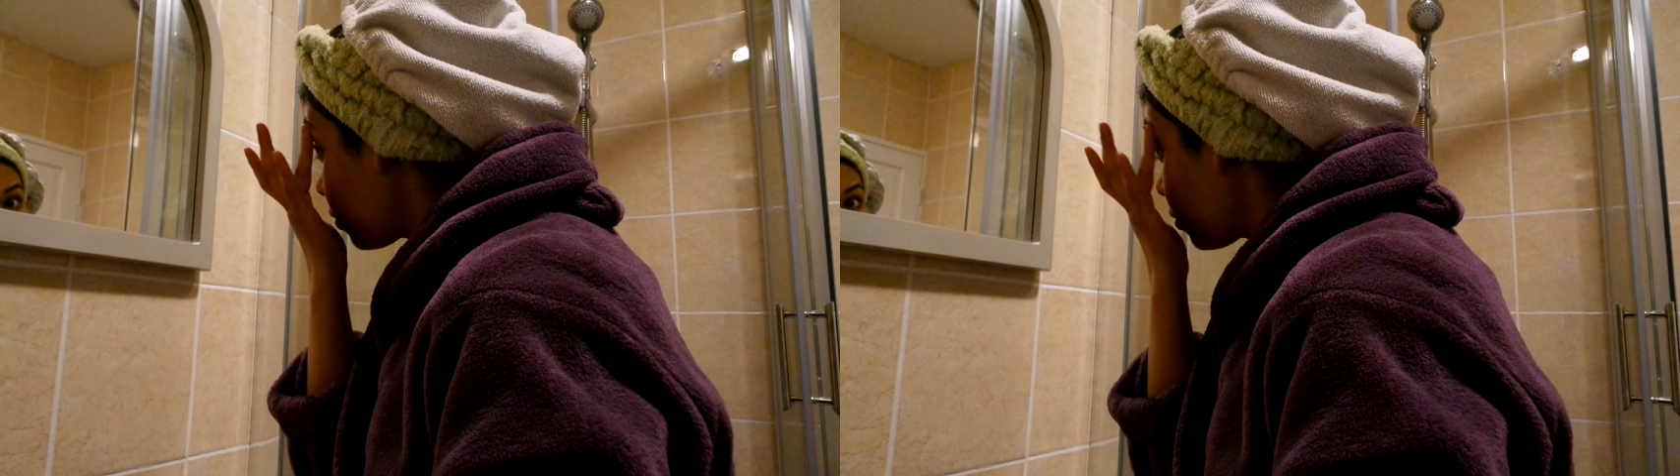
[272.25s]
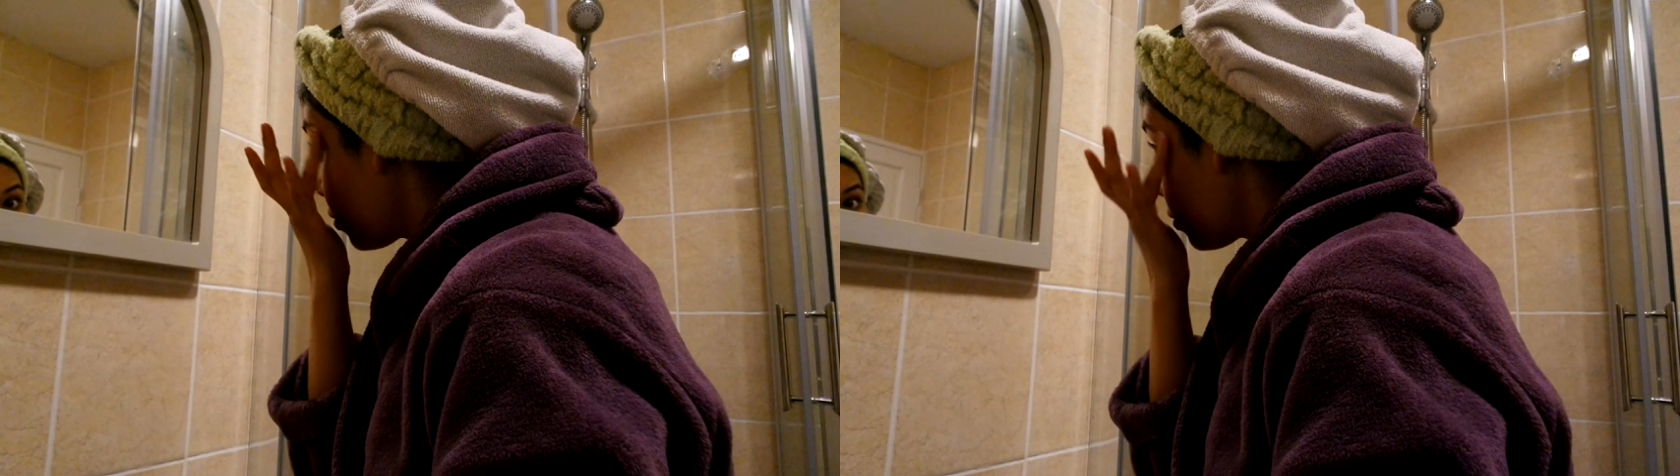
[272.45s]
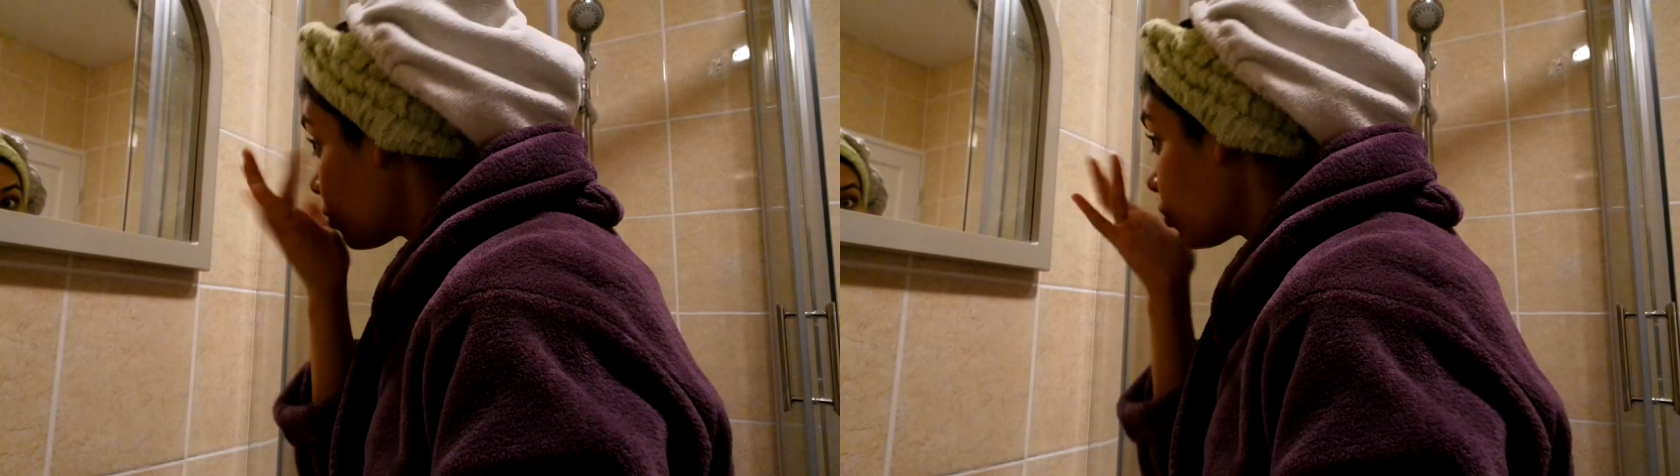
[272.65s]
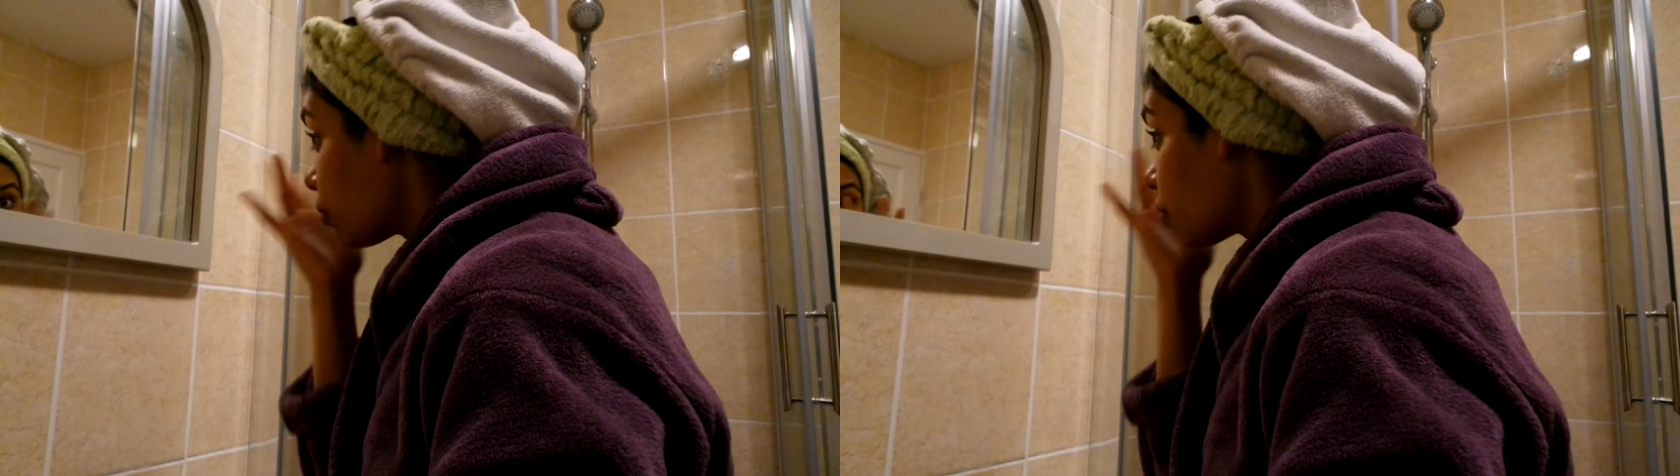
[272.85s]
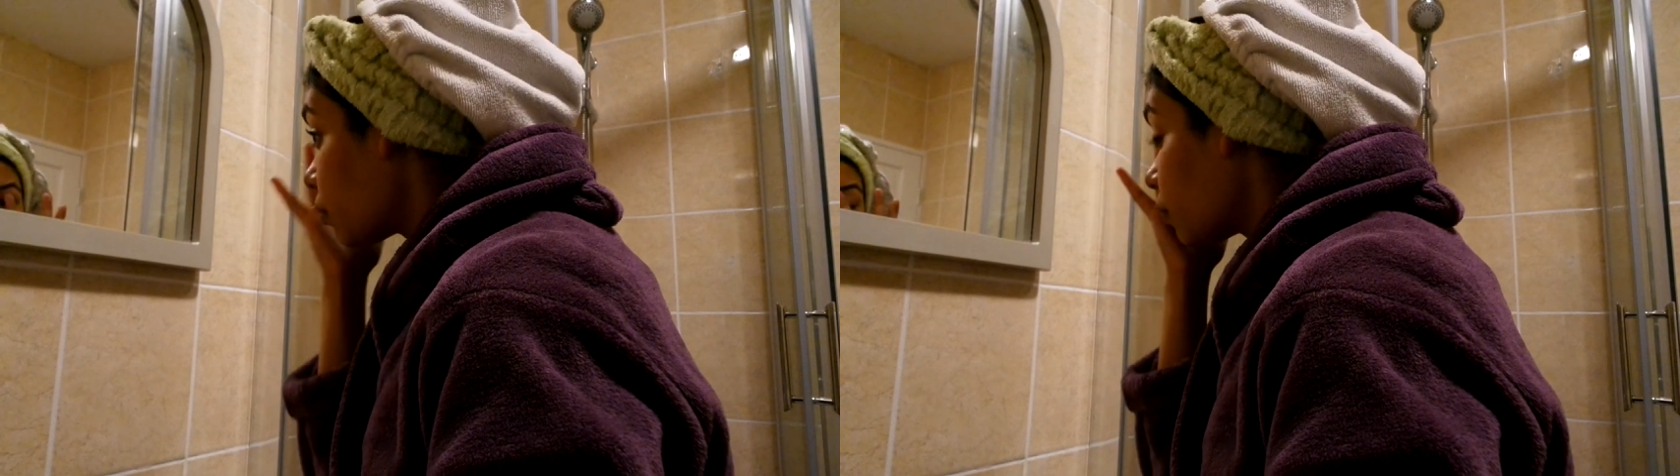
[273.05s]
hydrate the
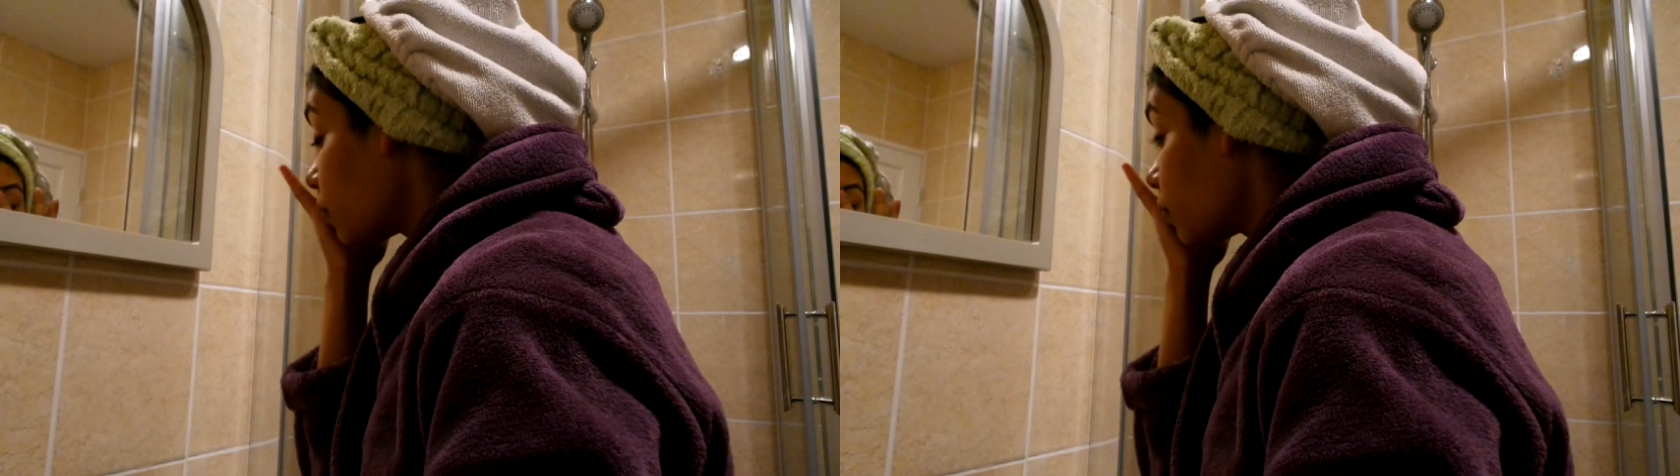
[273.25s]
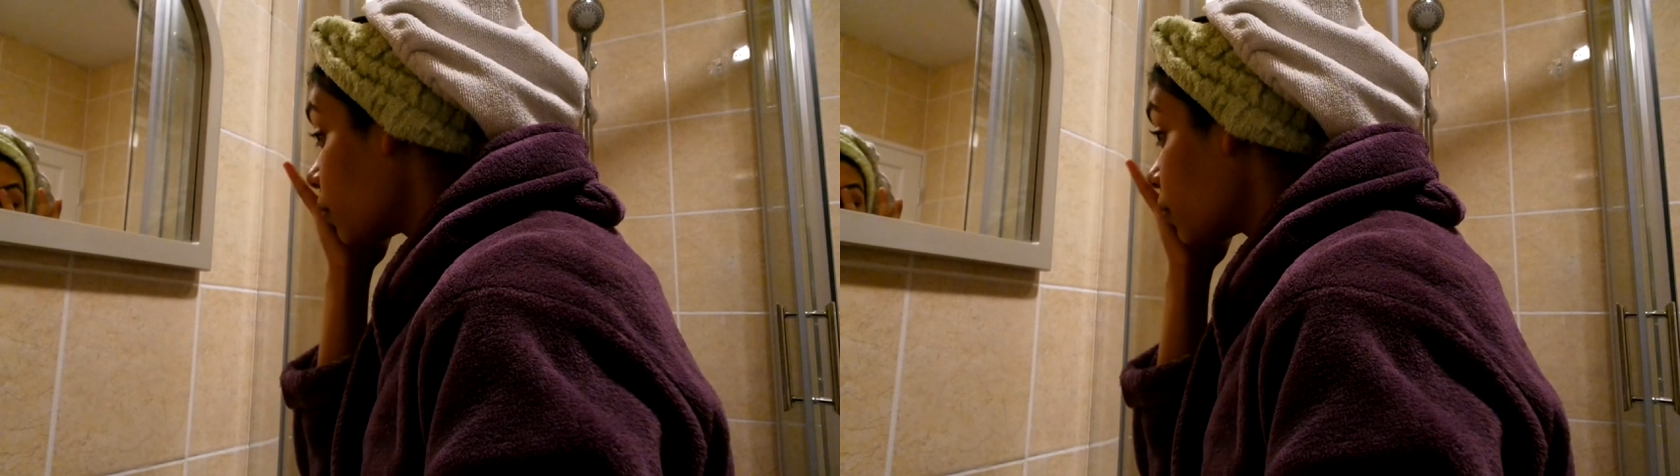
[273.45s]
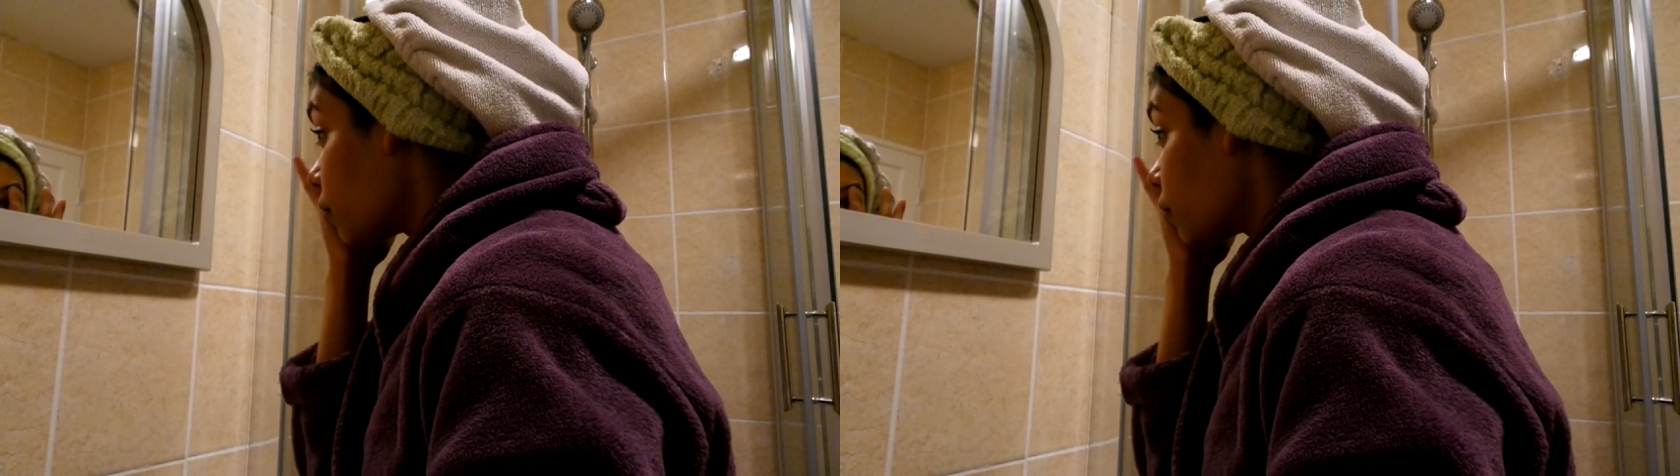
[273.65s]
eyes,